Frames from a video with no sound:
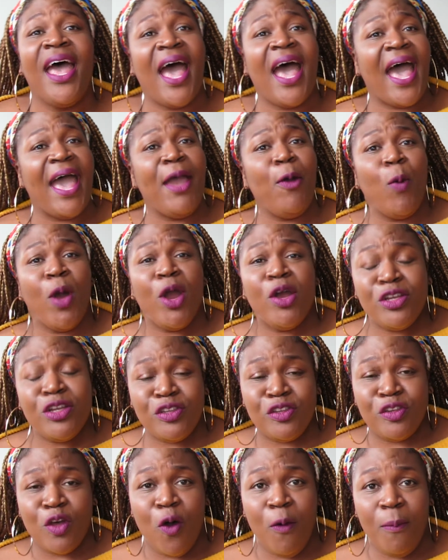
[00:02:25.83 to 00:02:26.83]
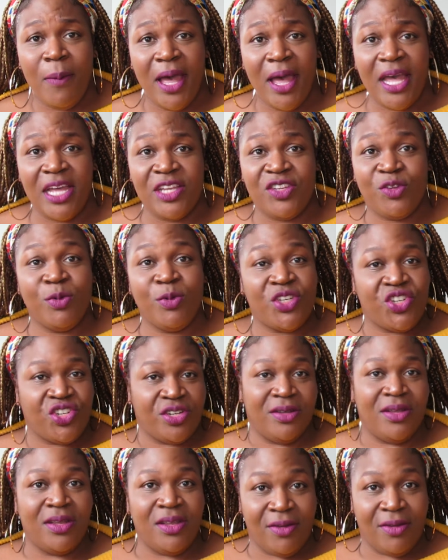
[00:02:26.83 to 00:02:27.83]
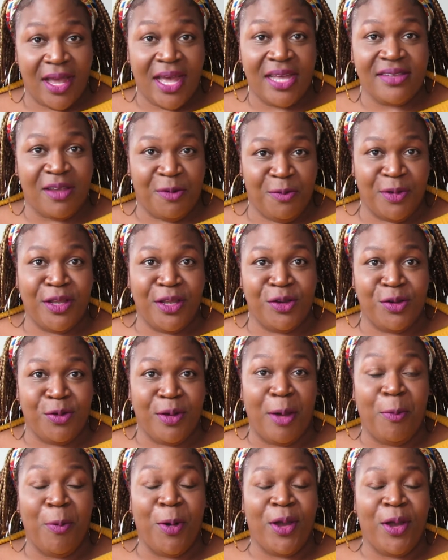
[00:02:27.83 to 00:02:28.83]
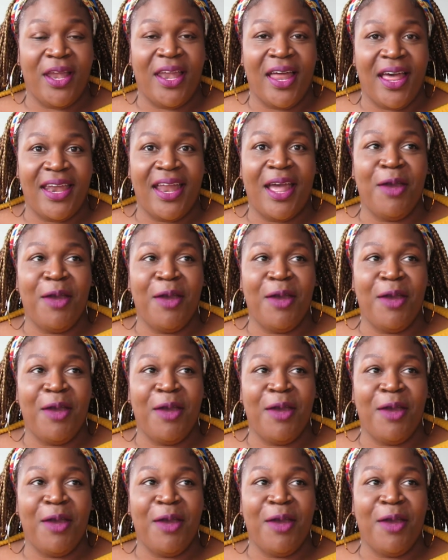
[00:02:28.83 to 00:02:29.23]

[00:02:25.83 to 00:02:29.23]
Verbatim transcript: I work so much, which you guys, I really do. I work a lot.